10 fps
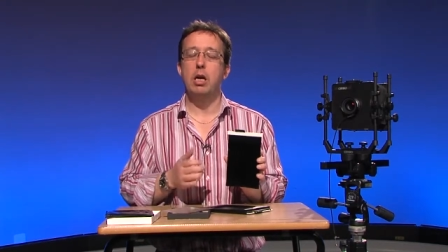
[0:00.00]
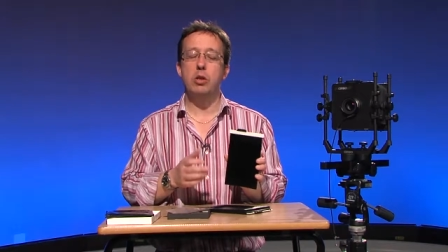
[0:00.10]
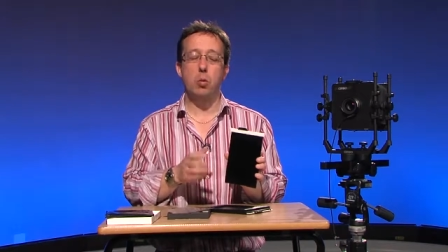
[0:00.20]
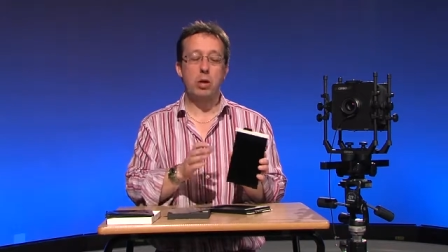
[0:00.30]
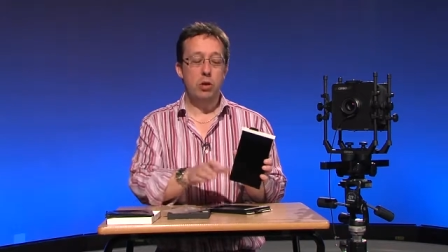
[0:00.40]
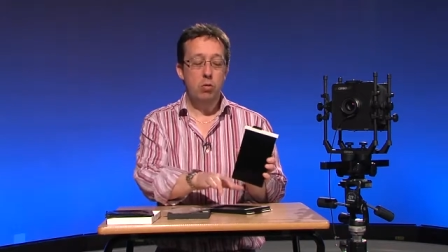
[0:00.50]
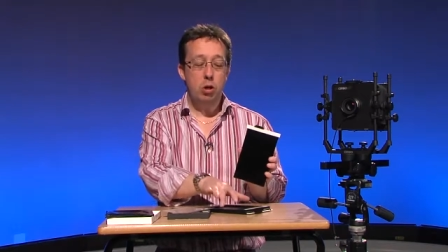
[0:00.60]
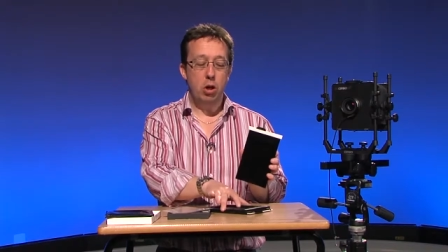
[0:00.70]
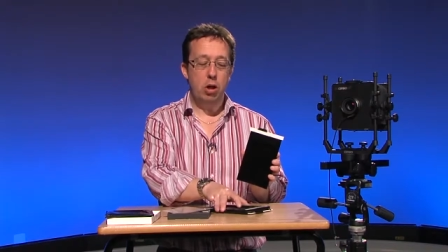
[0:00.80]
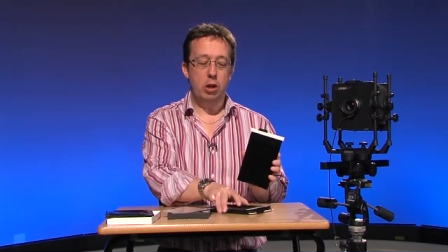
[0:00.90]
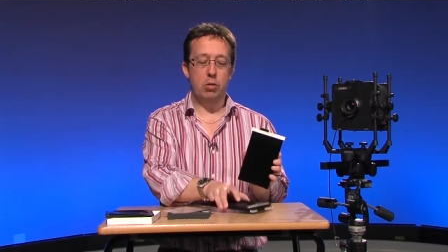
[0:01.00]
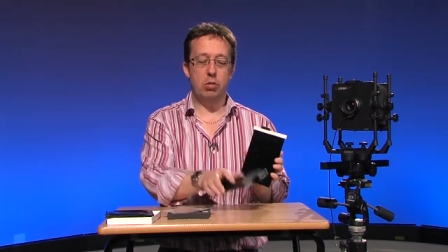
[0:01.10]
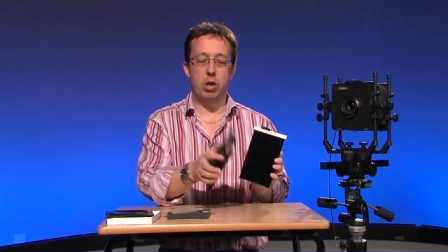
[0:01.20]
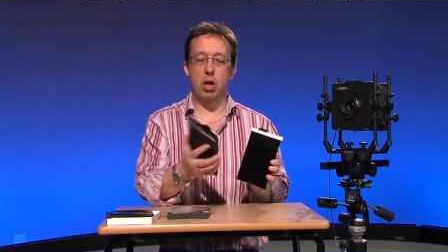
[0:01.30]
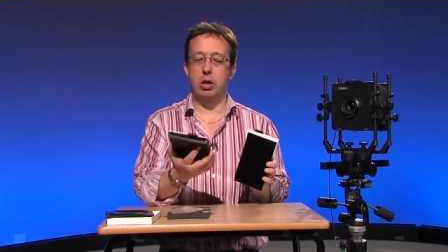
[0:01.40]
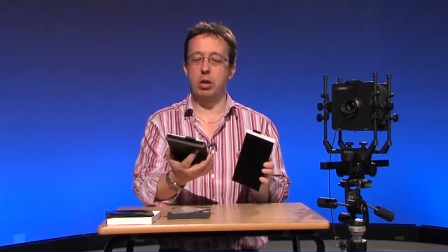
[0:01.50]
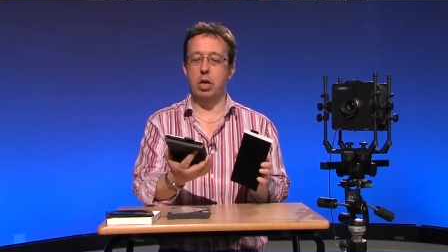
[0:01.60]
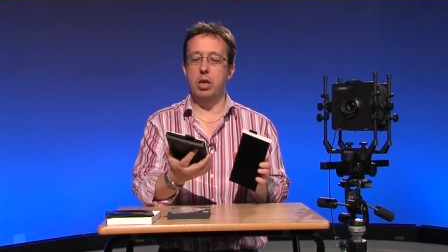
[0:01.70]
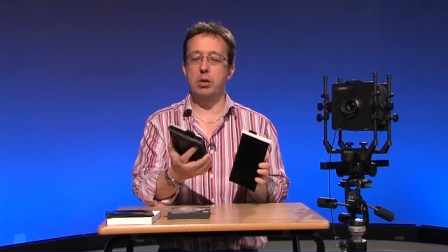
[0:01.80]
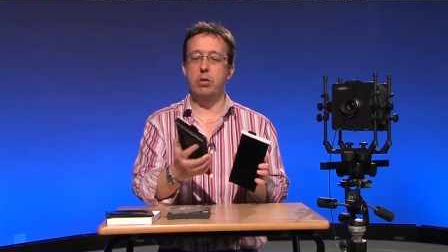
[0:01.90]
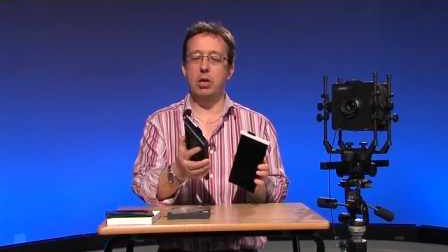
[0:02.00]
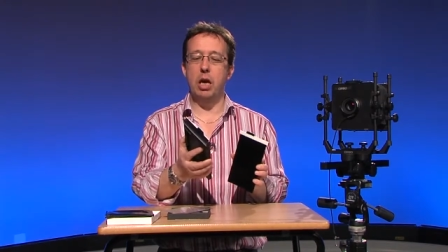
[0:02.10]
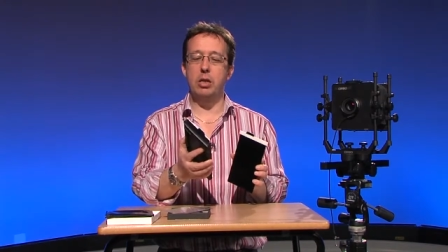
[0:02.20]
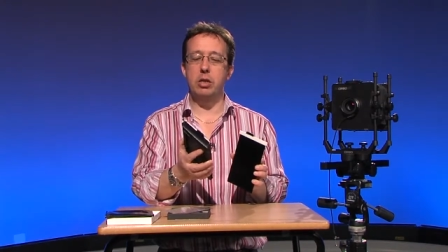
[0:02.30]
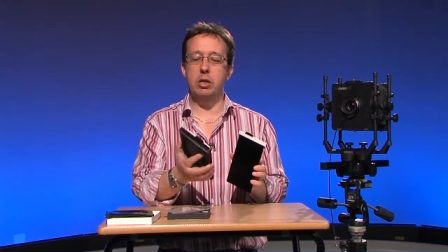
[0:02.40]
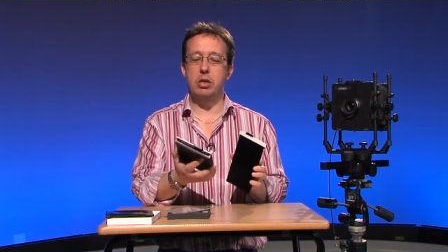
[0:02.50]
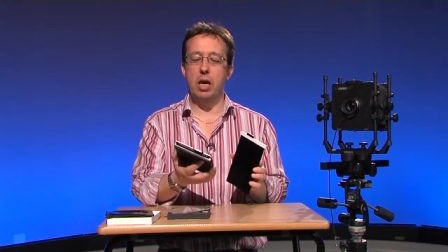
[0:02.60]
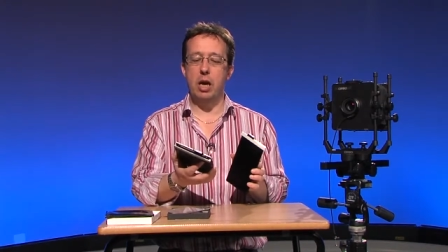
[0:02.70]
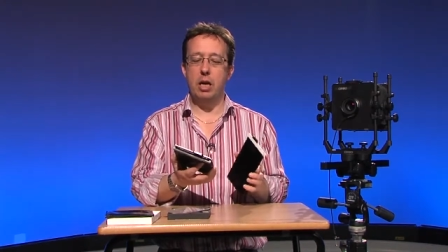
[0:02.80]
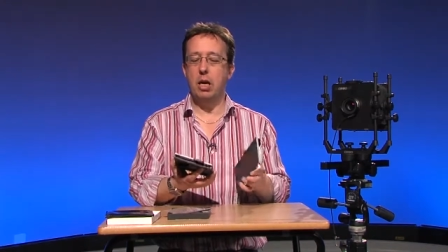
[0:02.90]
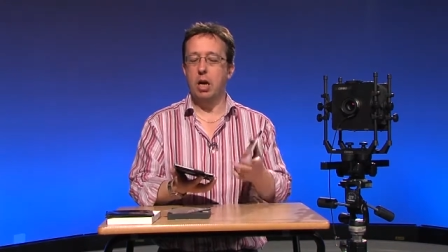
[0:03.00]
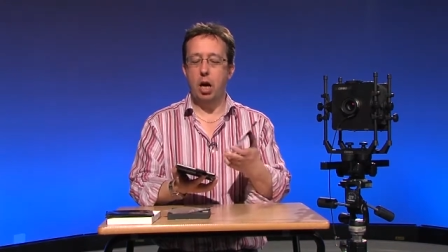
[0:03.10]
So when you look at your Darkslide, you can actually say,